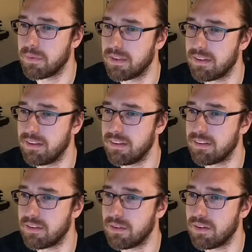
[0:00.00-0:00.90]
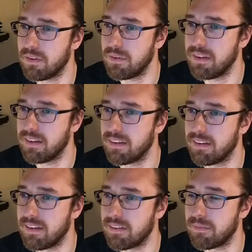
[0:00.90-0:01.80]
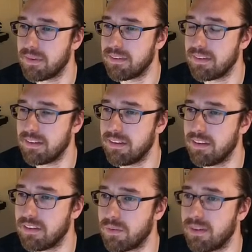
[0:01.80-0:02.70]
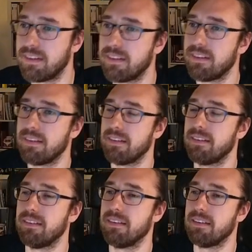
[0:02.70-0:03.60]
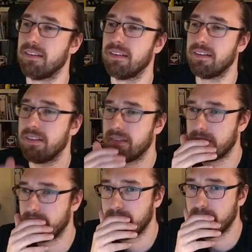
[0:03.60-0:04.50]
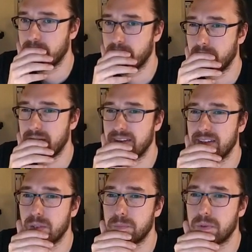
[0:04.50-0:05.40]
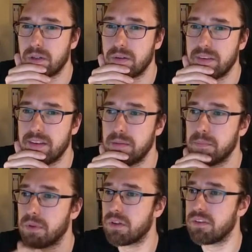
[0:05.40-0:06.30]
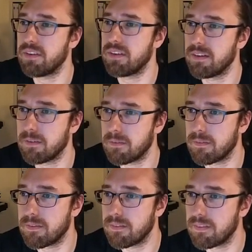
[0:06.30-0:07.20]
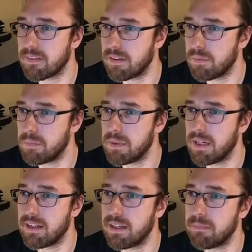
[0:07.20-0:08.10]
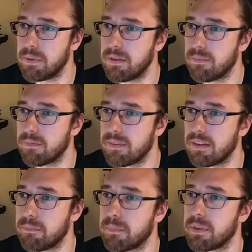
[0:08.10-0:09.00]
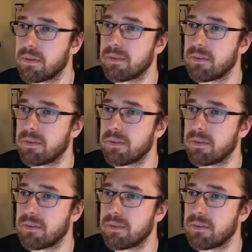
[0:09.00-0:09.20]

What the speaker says: what needs to go here. That's basically this, right? So now probably the imports here, they will be unhappy. Yep.